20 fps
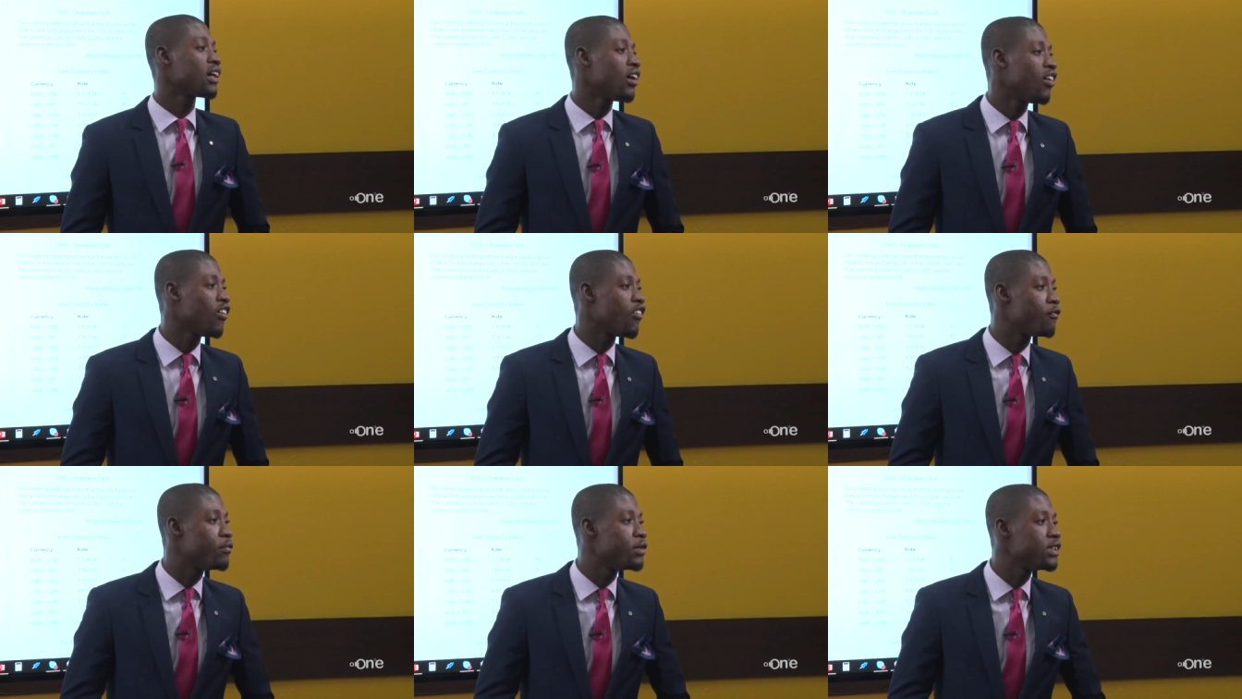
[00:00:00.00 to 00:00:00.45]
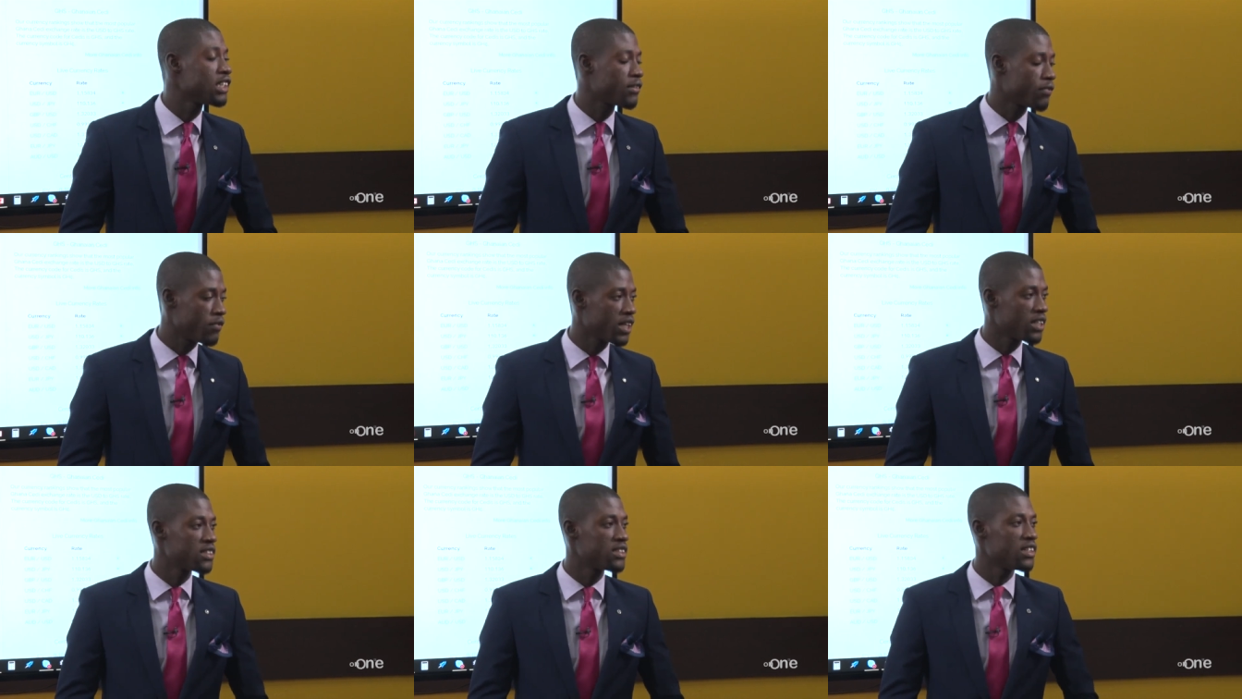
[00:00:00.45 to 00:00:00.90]
of Business
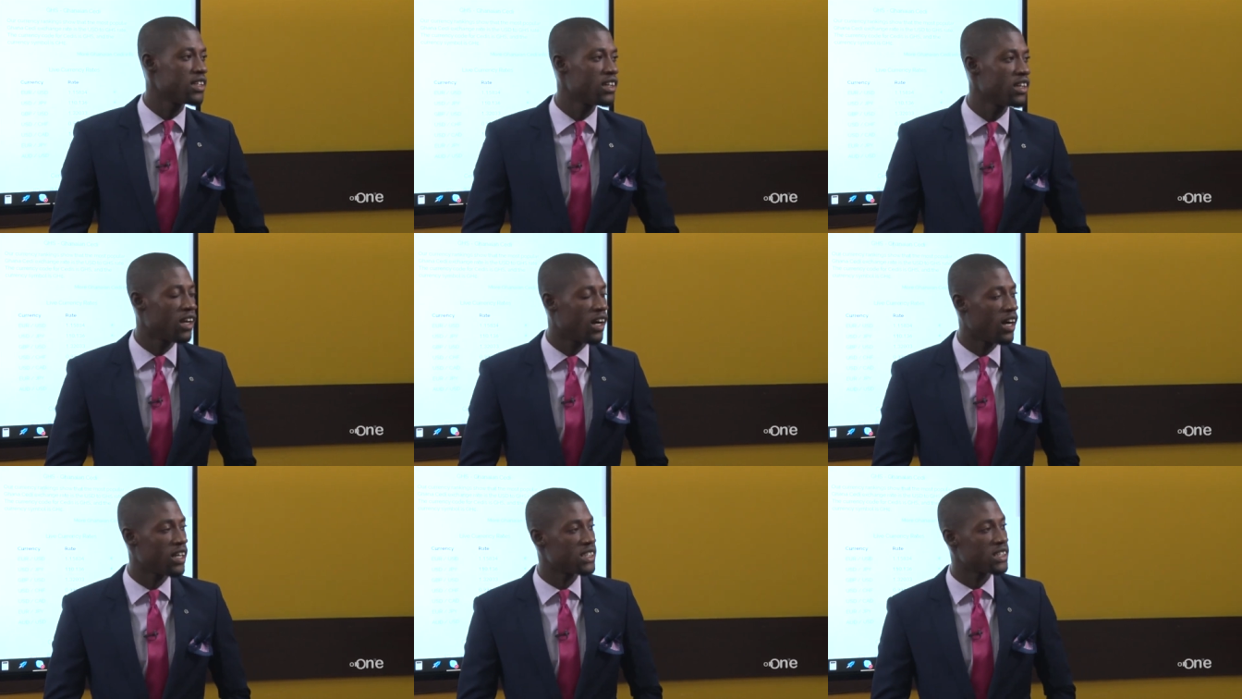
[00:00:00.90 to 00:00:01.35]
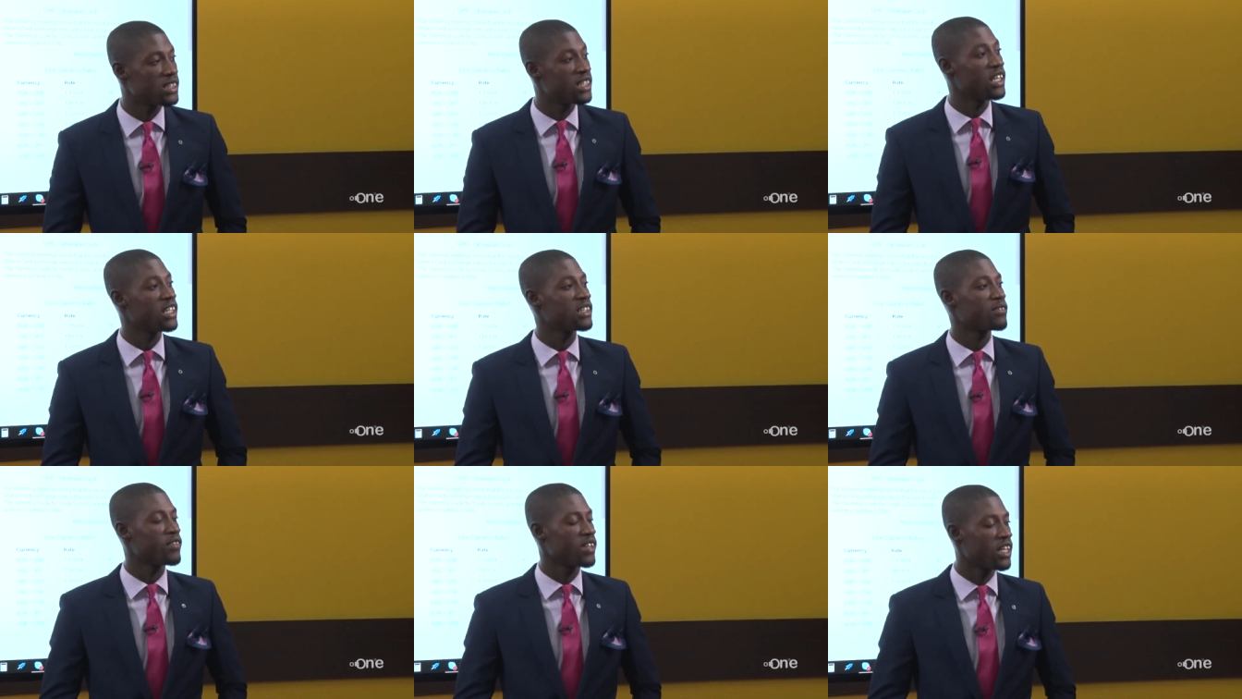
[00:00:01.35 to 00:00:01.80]
Finance here at
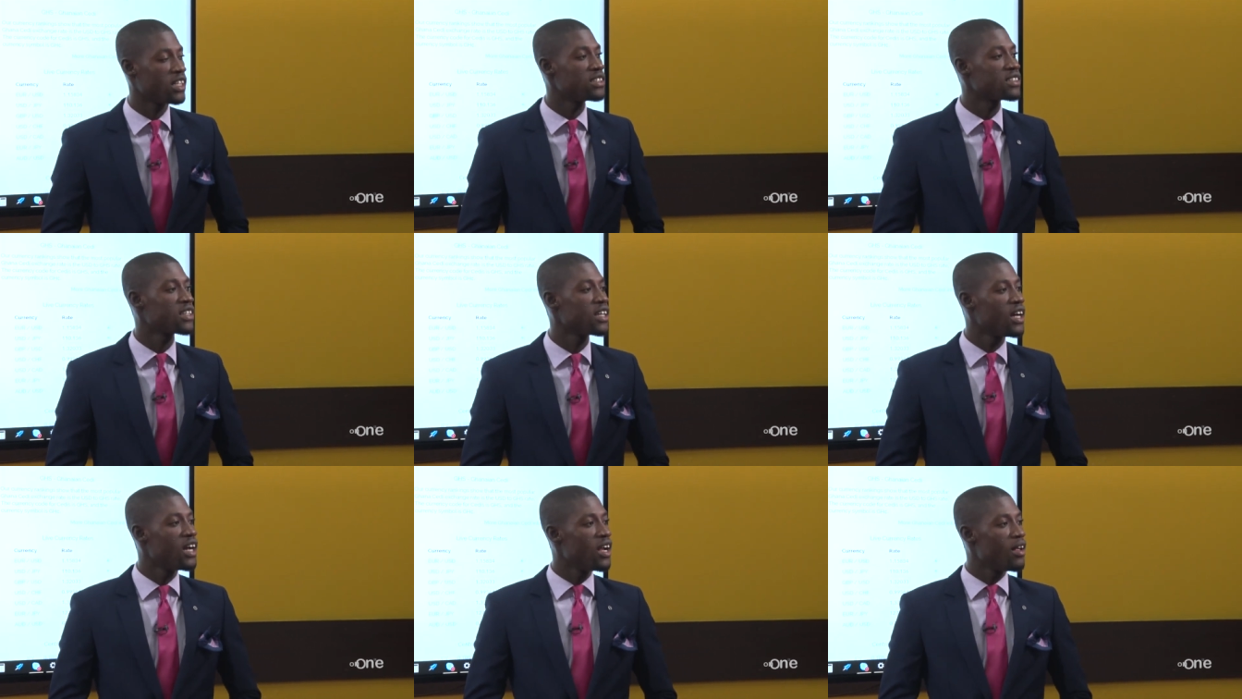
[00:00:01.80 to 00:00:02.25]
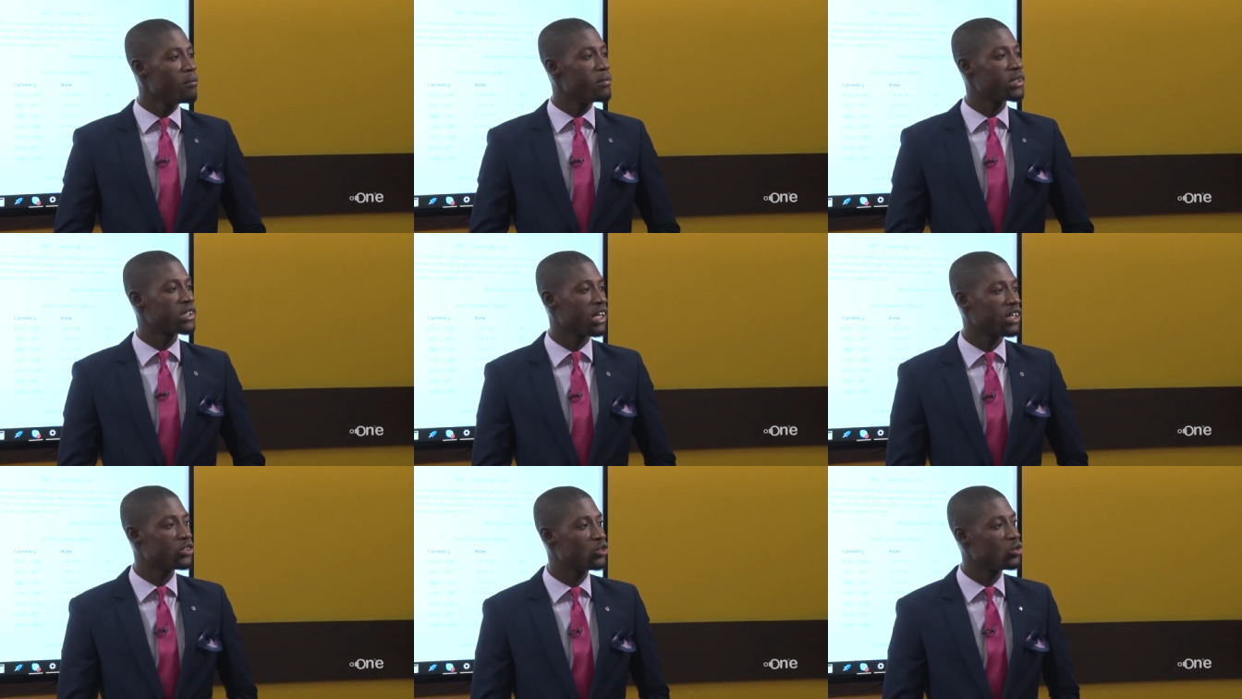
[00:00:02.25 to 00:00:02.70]
Dalex Finance,
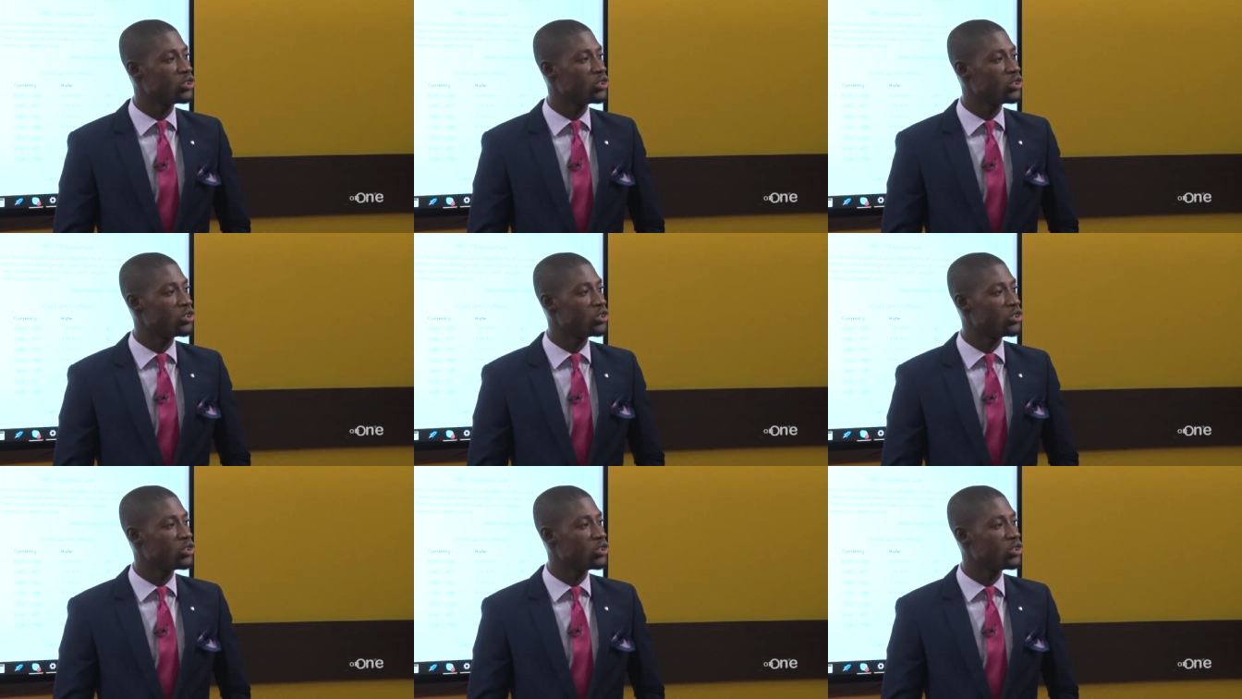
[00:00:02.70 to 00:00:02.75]
Mr.